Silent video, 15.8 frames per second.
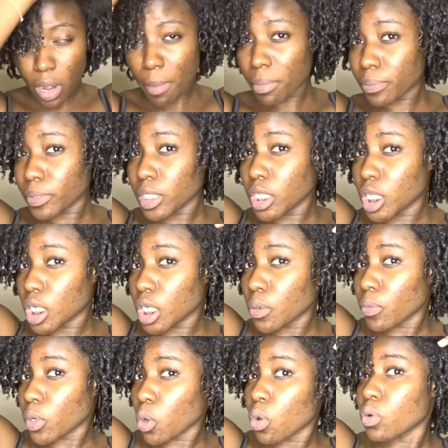probably
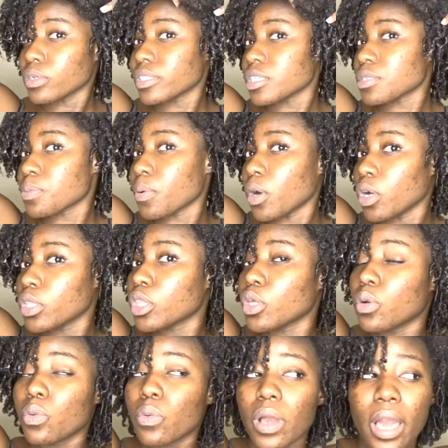gonna record this part
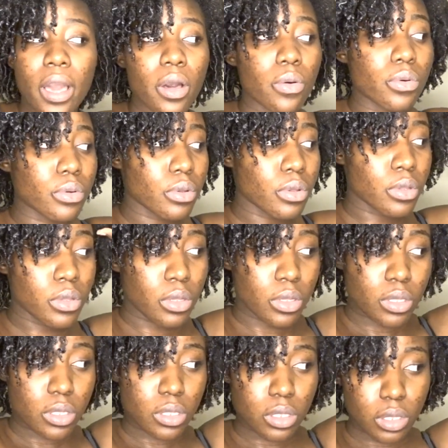throughout
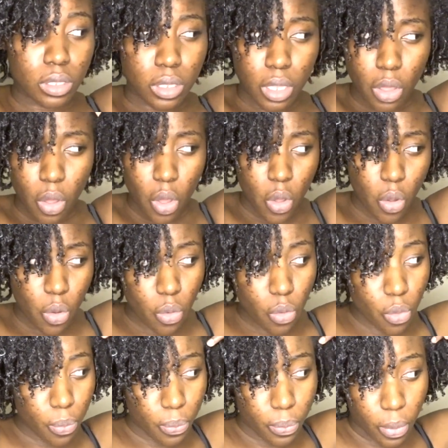the
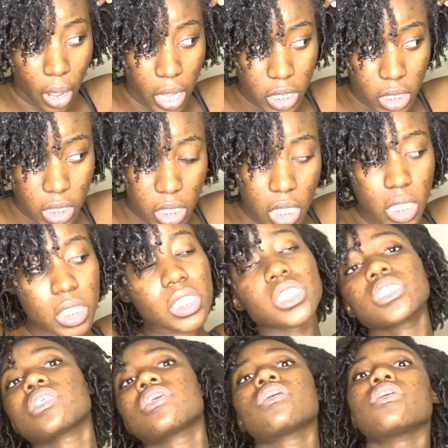whole process
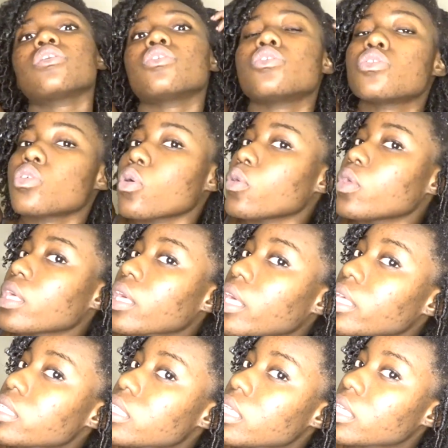so you
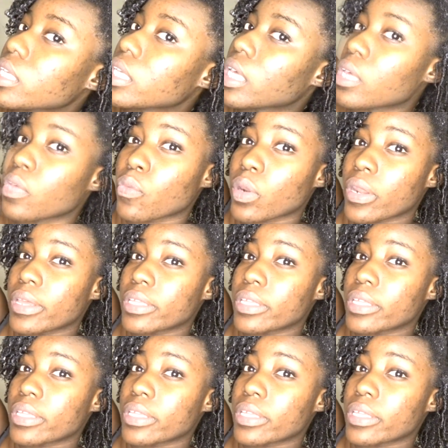guys can get what